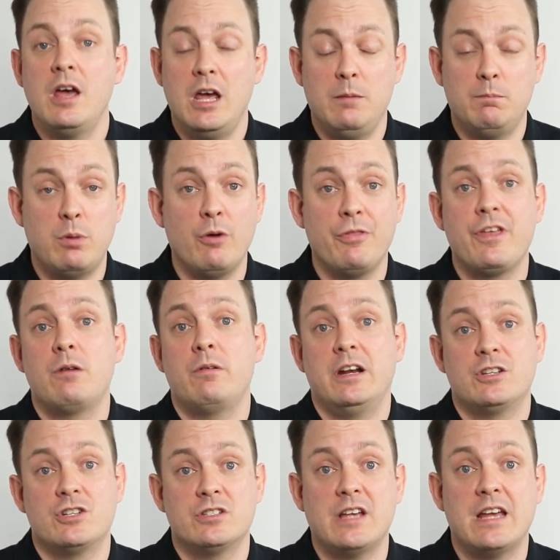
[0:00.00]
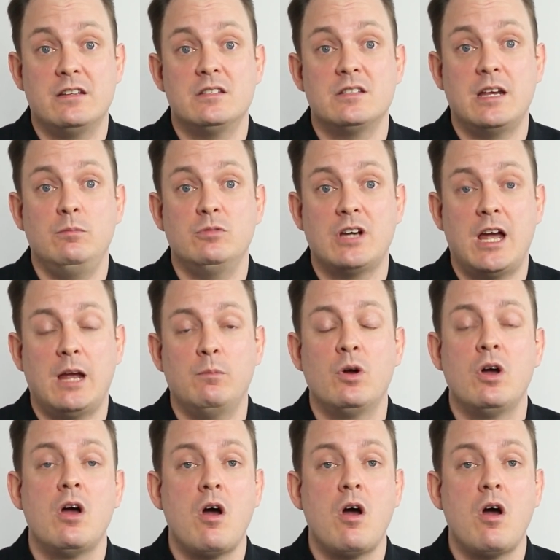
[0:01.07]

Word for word: in both directions at the same time